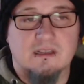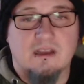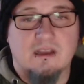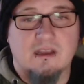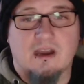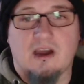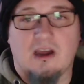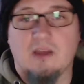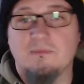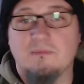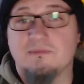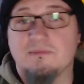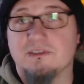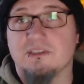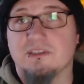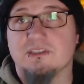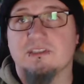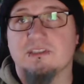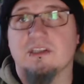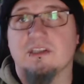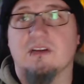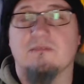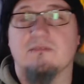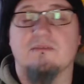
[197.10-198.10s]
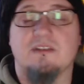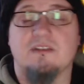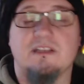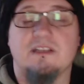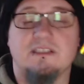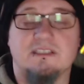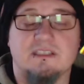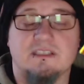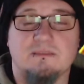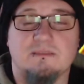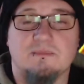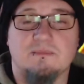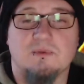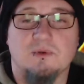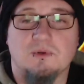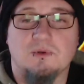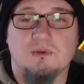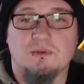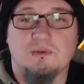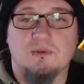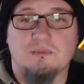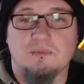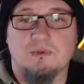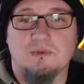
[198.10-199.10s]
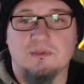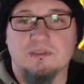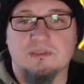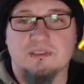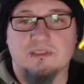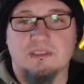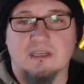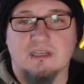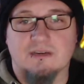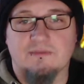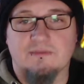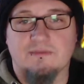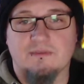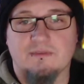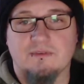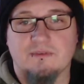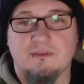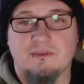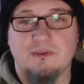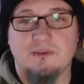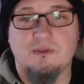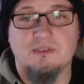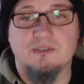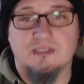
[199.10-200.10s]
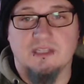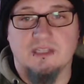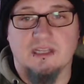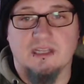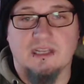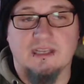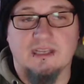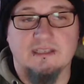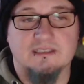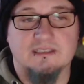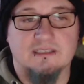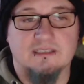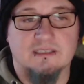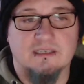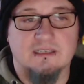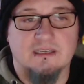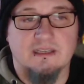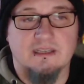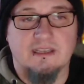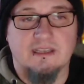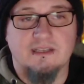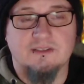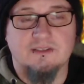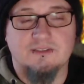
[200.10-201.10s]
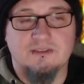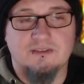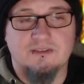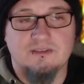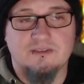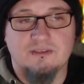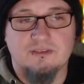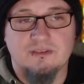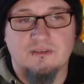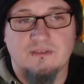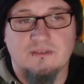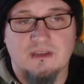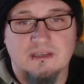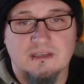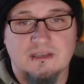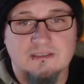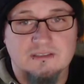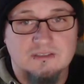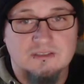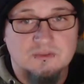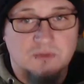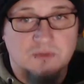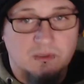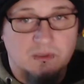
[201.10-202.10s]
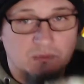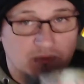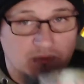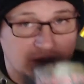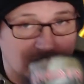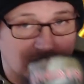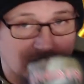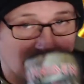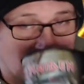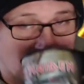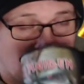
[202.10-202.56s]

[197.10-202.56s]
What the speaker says: hope to start releasing more stuff using the laser in 2021.